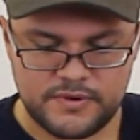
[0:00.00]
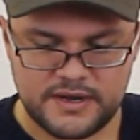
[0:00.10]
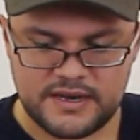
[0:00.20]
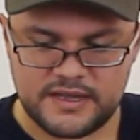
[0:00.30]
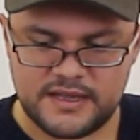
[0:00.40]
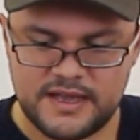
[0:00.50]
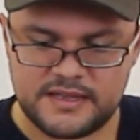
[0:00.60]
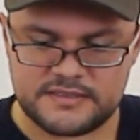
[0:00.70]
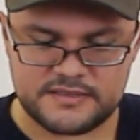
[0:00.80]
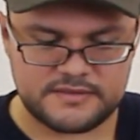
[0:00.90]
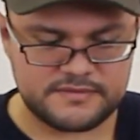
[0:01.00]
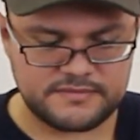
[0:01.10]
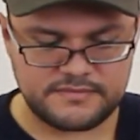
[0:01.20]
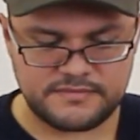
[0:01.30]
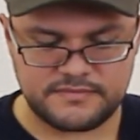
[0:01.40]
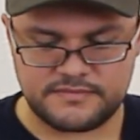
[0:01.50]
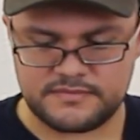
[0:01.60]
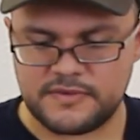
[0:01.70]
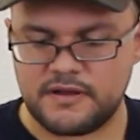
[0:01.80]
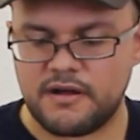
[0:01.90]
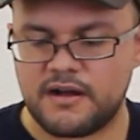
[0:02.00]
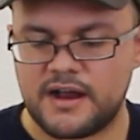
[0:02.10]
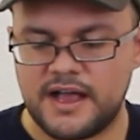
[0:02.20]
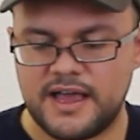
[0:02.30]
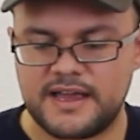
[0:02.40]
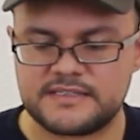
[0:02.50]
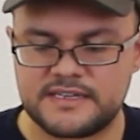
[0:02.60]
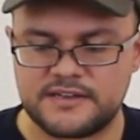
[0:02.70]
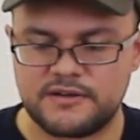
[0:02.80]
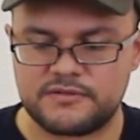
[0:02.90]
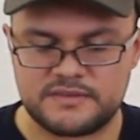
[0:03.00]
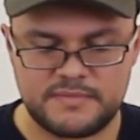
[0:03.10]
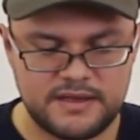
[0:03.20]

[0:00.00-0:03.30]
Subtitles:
we're gonna cut our eyes and nose and